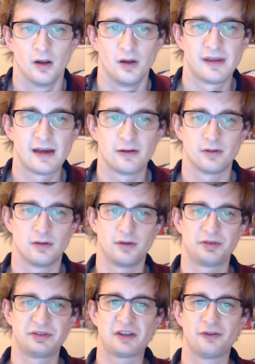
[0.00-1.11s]
Now,
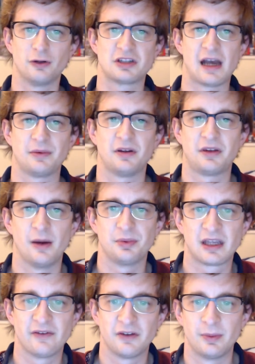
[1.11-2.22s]
these 4 chapters help
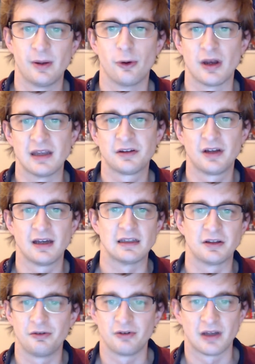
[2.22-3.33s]
to give us a bit more insight
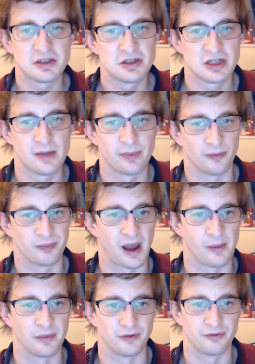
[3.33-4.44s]
into the relationship of
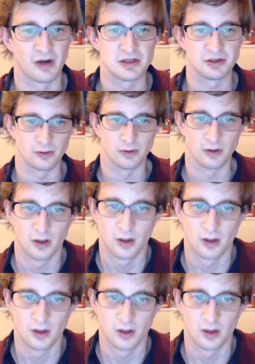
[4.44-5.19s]
Bam and Rachel.